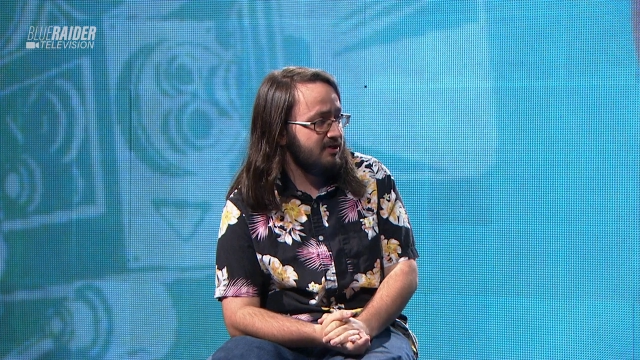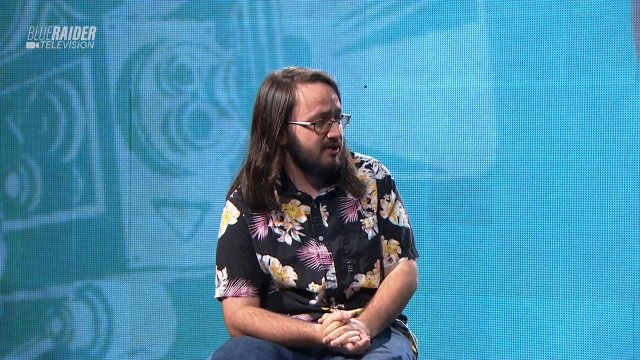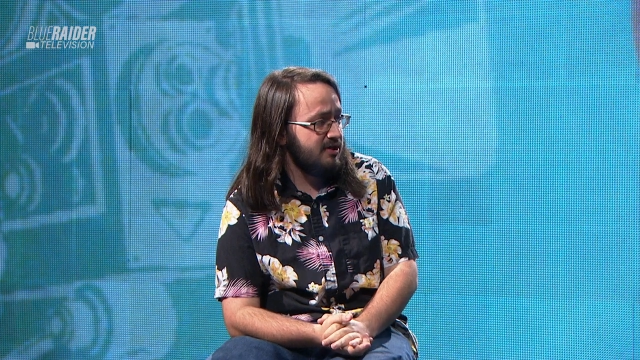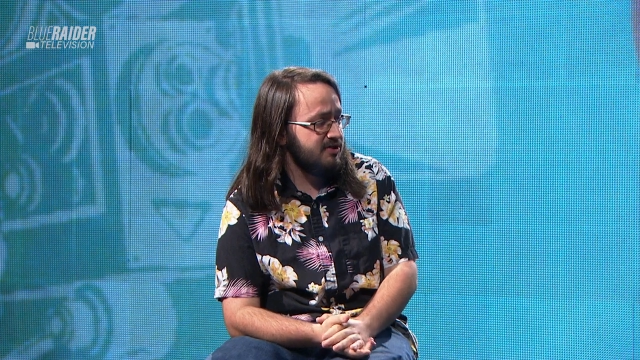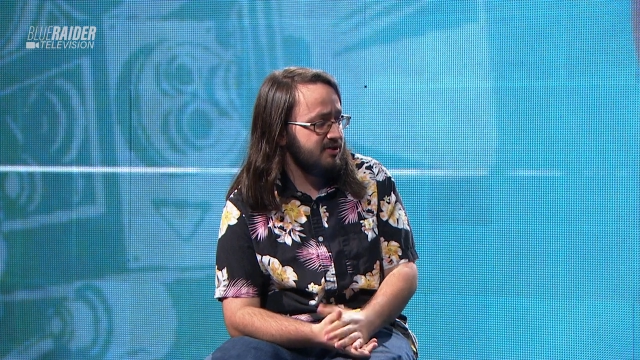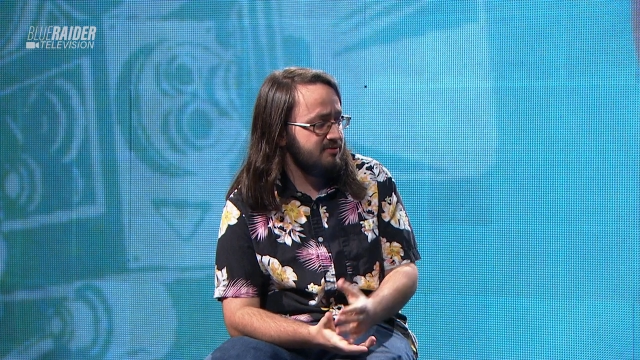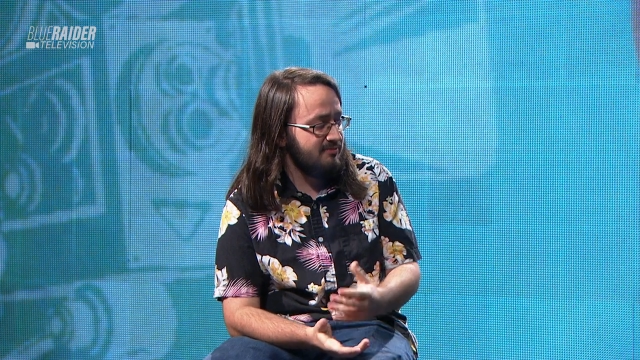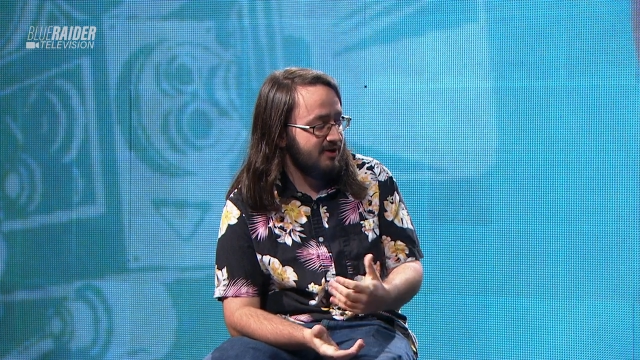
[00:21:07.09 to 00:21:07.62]

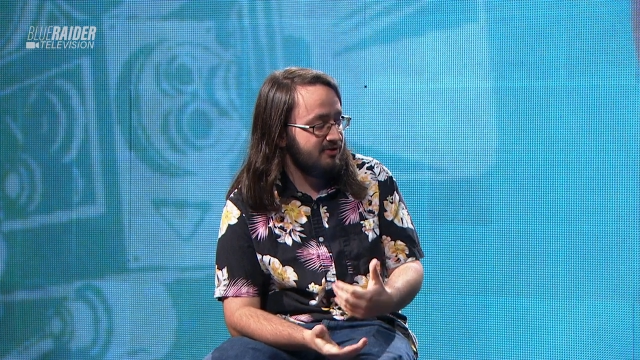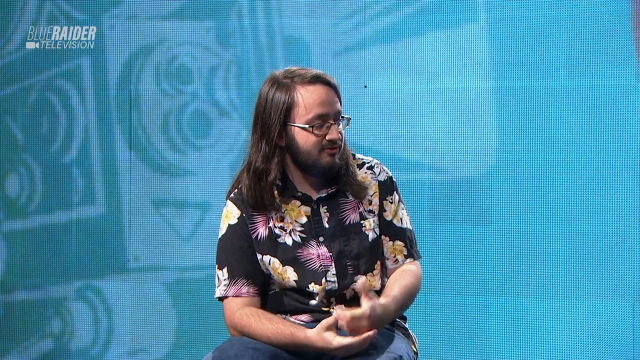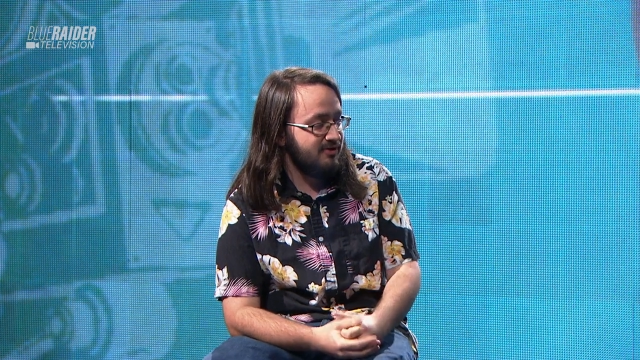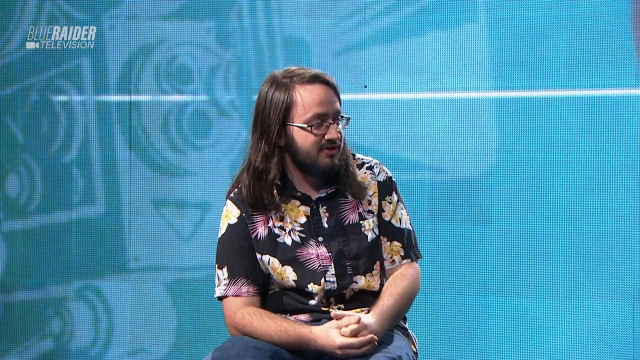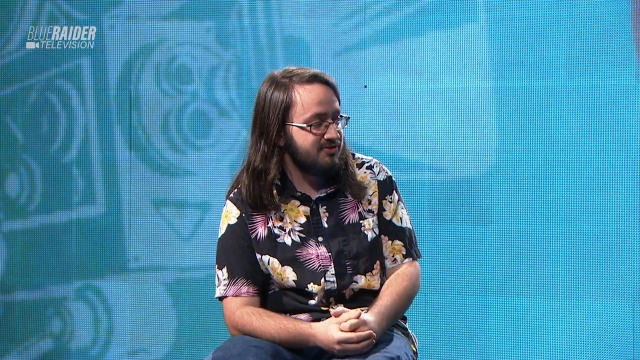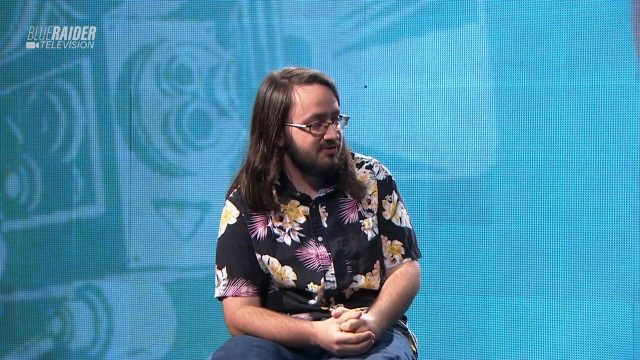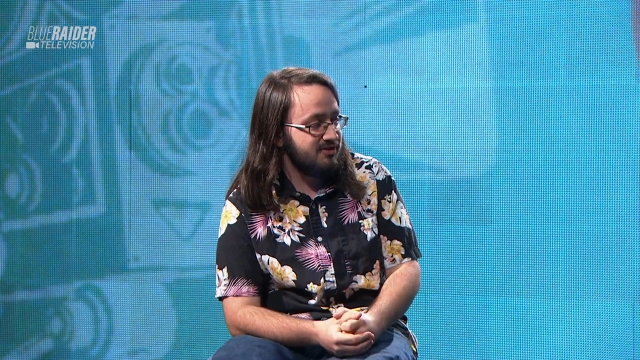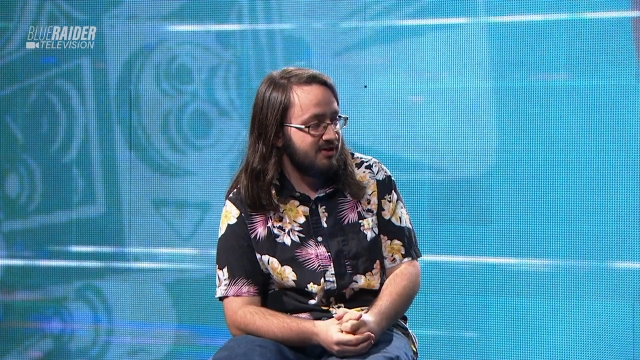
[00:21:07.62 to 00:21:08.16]
uh, in my
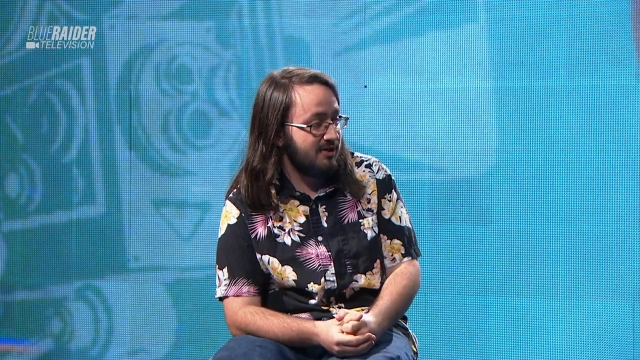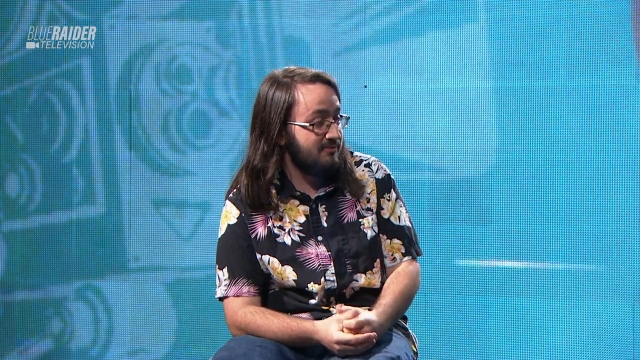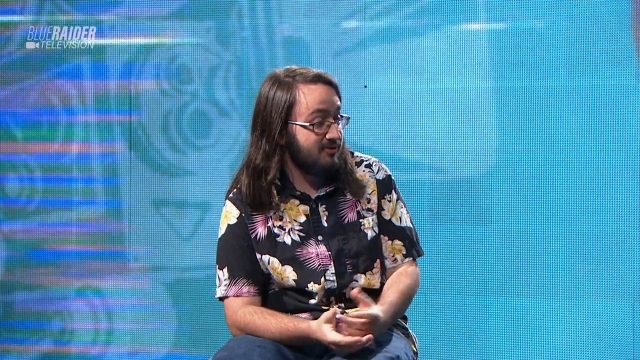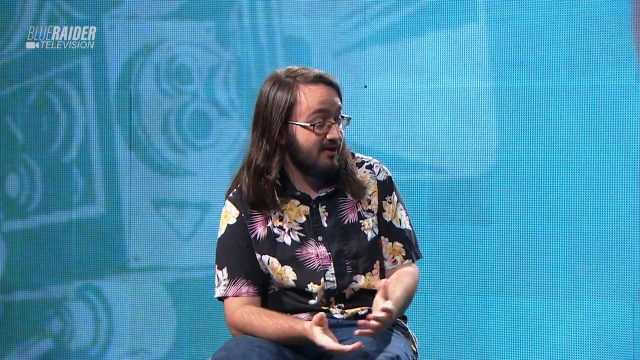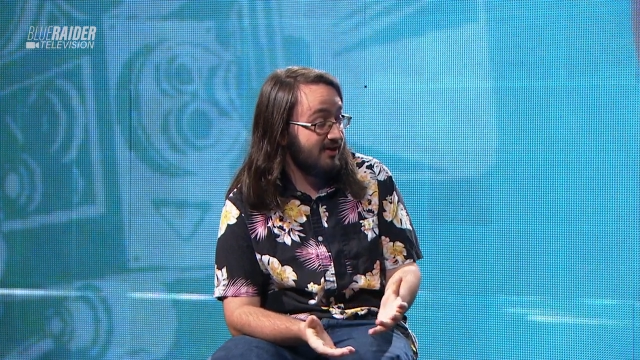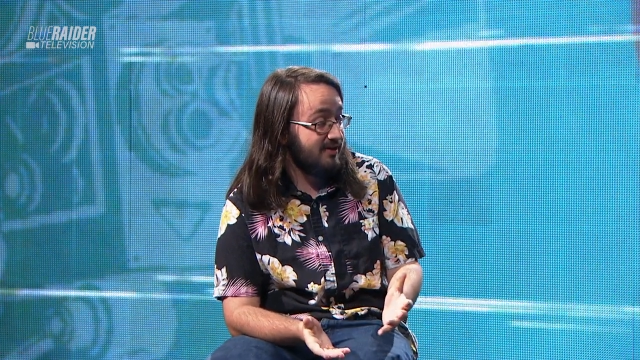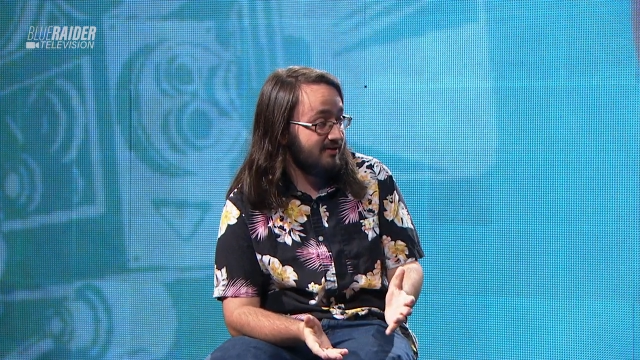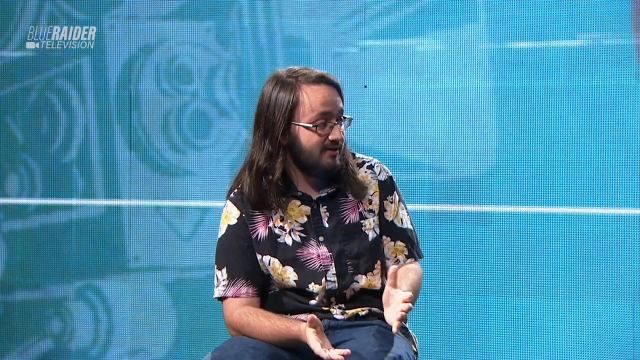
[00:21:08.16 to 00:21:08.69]
direction, and I'm
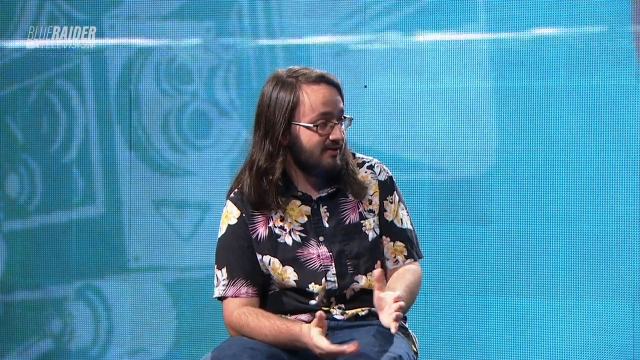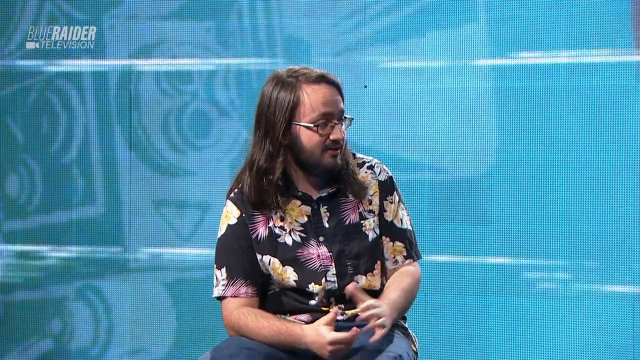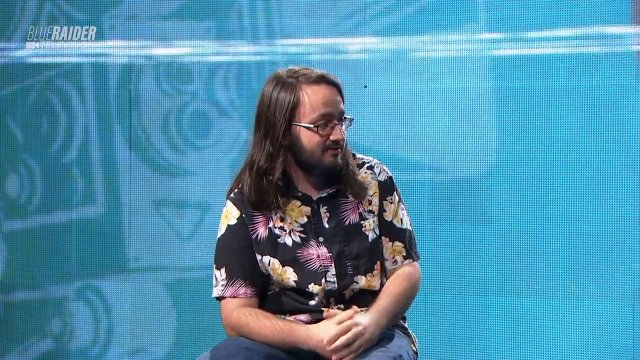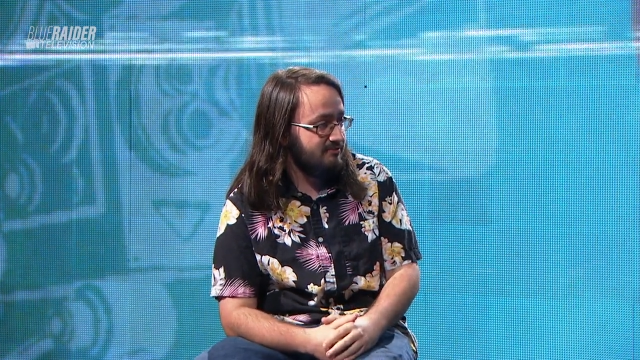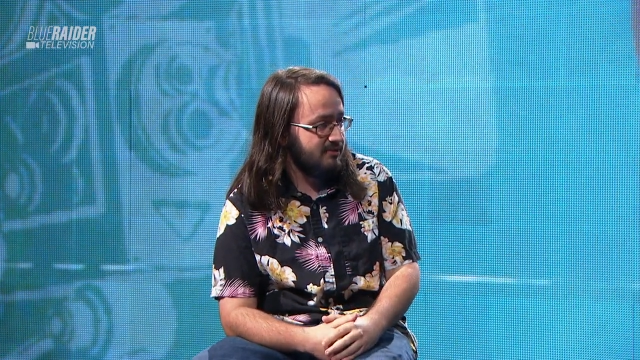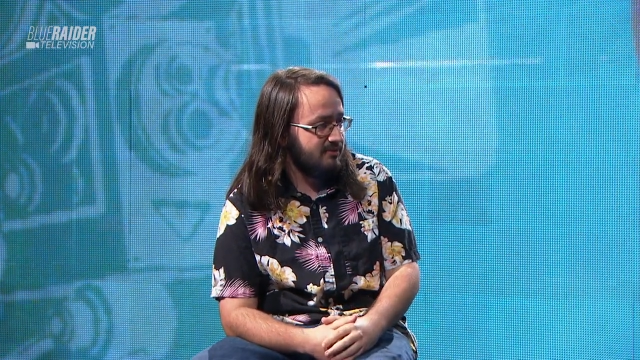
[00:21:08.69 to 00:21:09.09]
glad that I